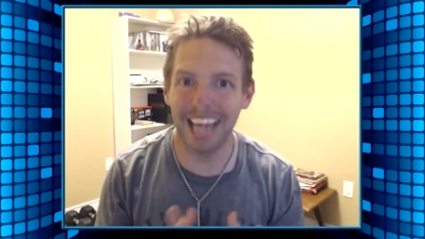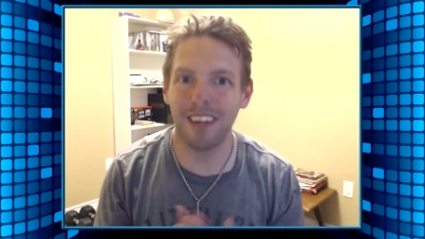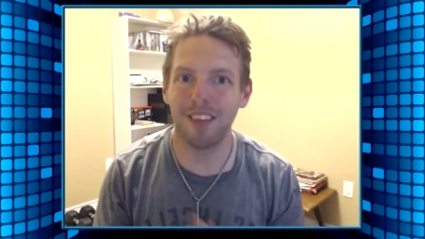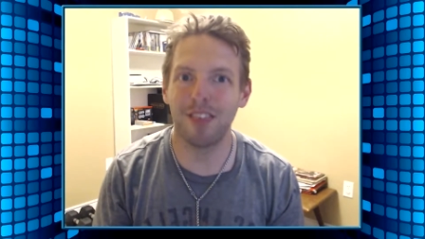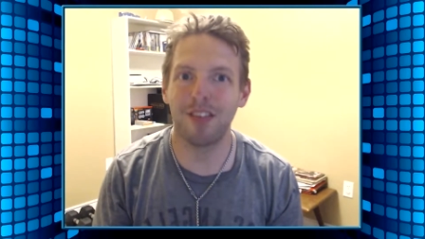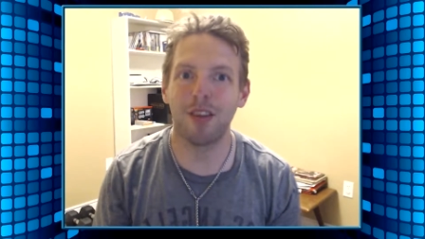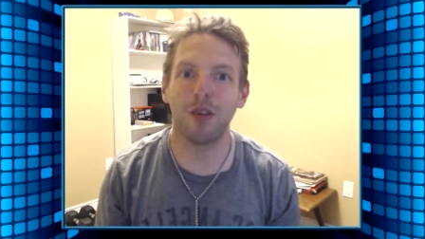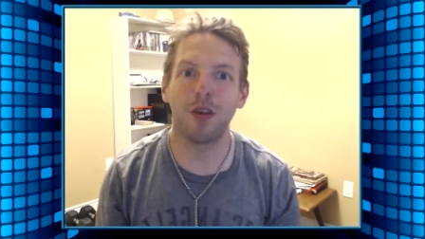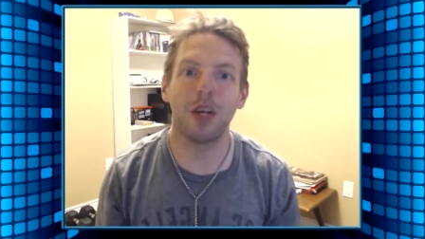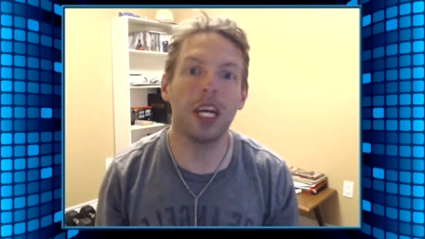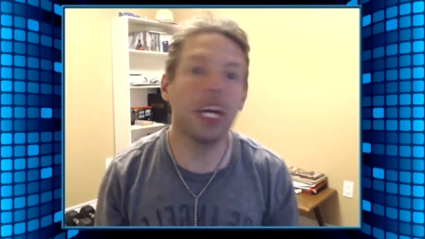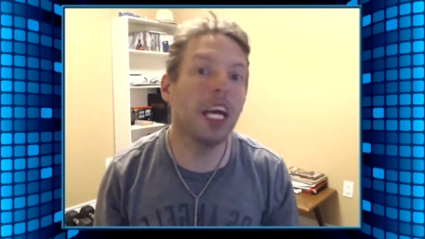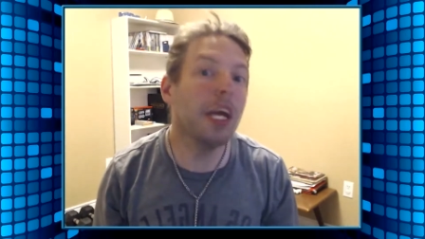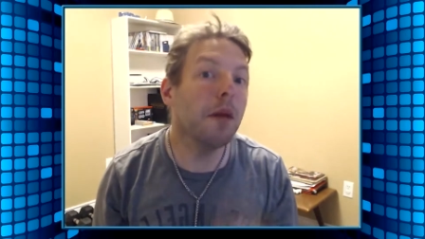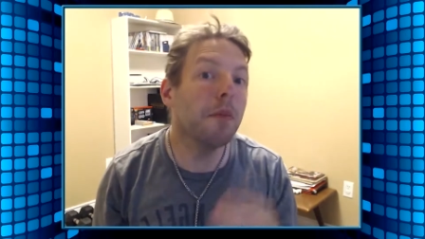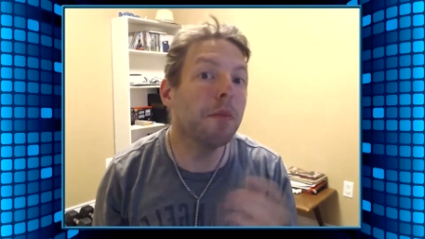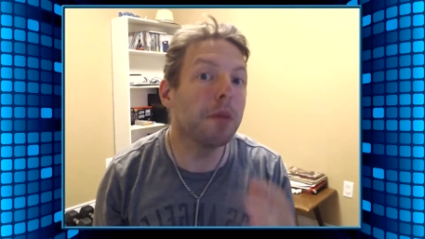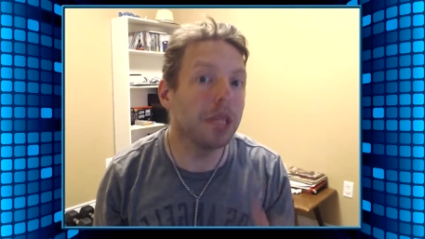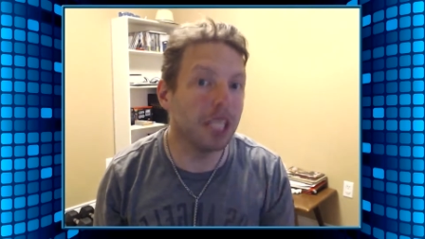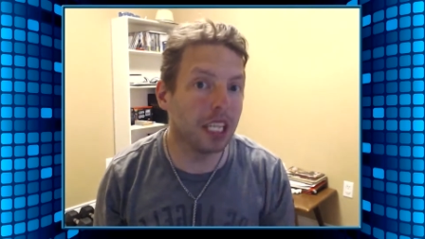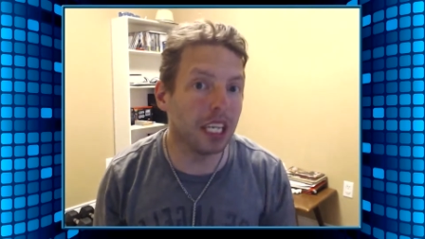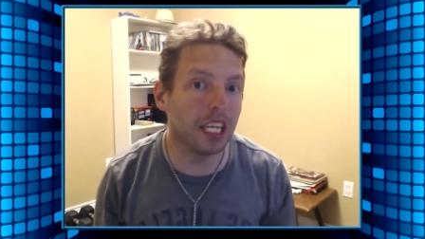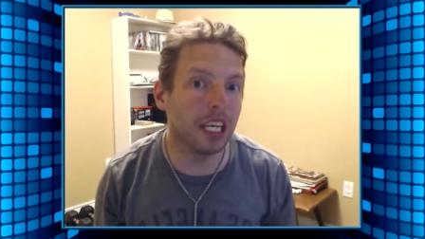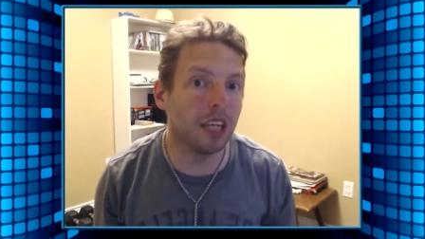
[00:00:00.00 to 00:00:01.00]
so he
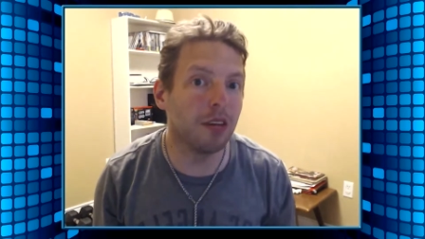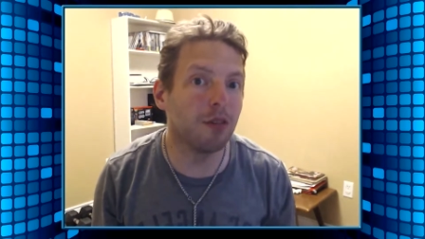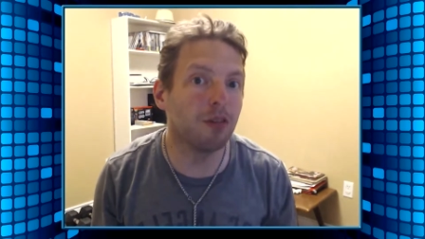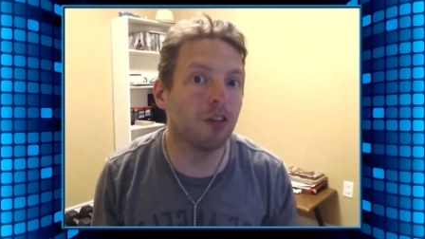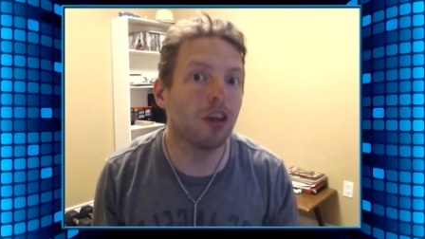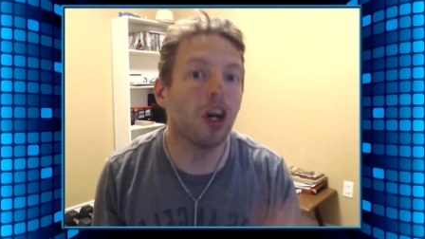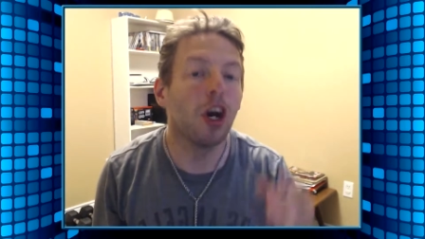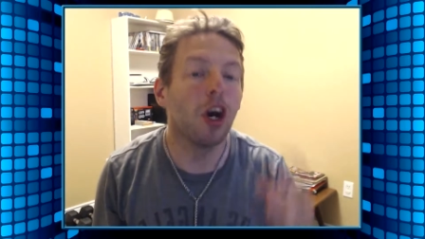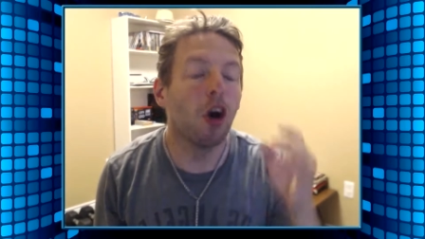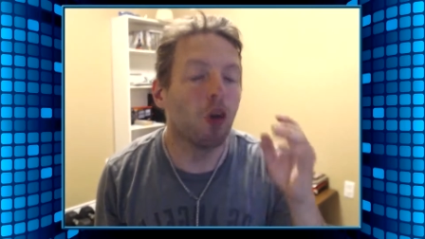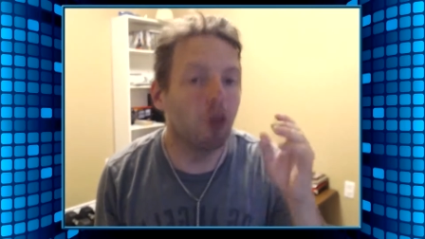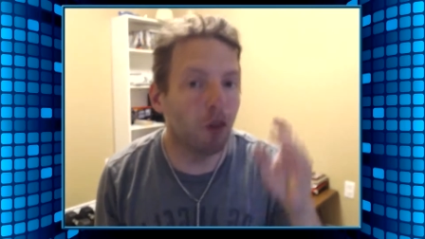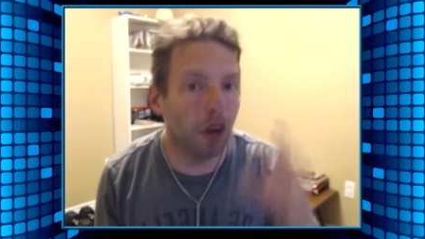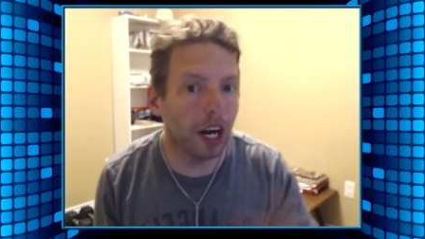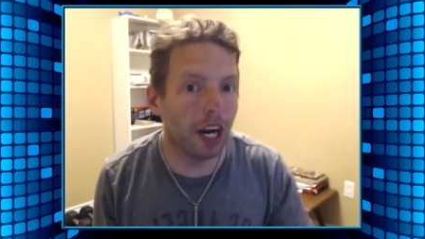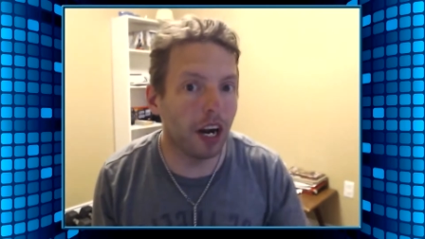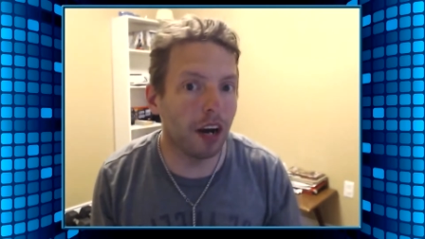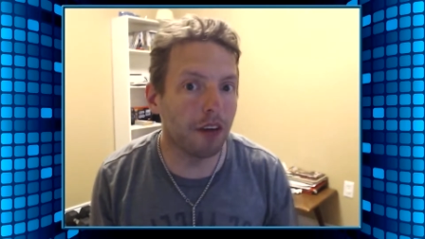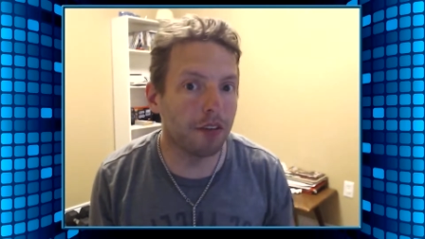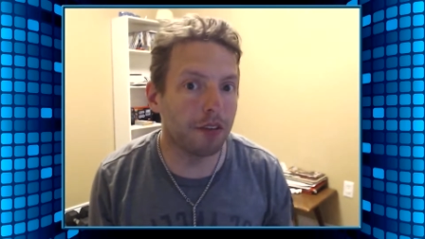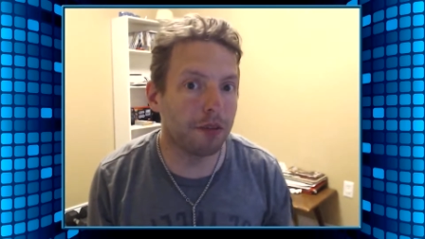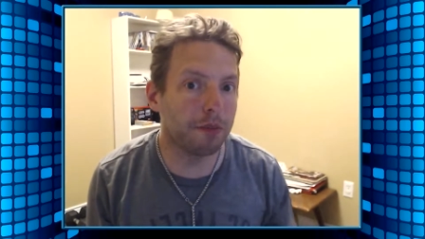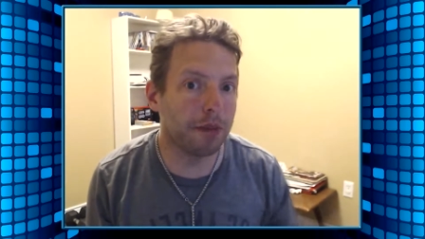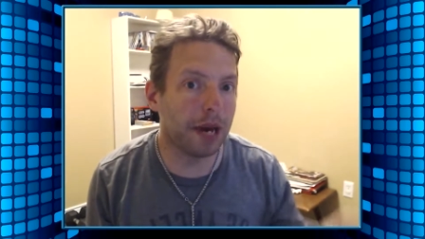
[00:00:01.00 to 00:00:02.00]
believes right
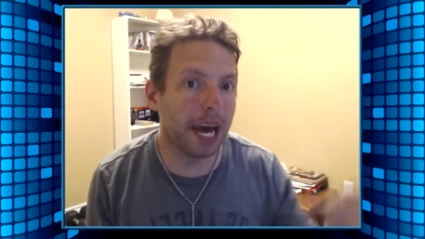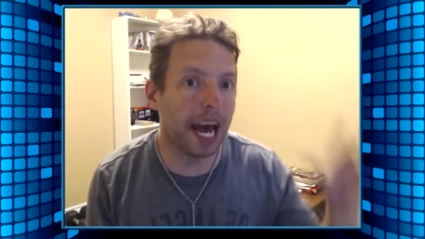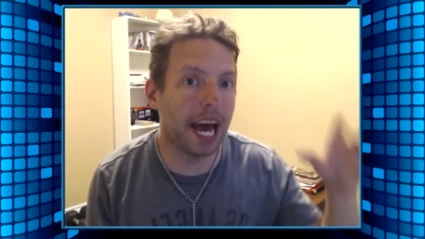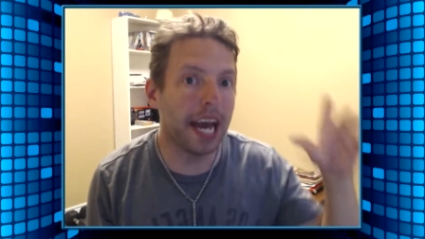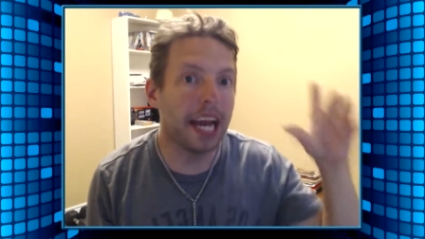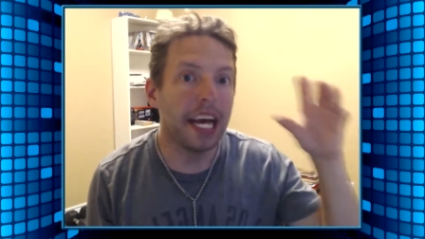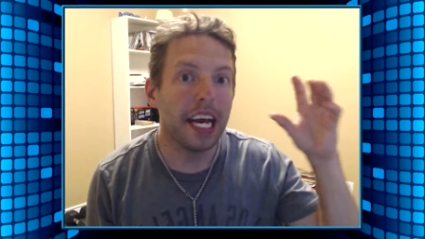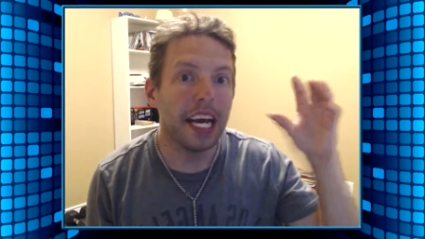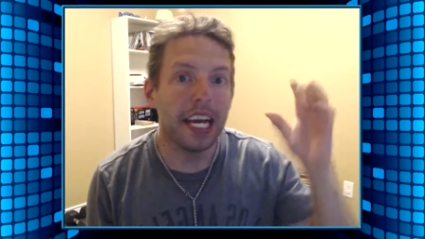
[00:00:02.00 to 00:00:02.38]
off the bat,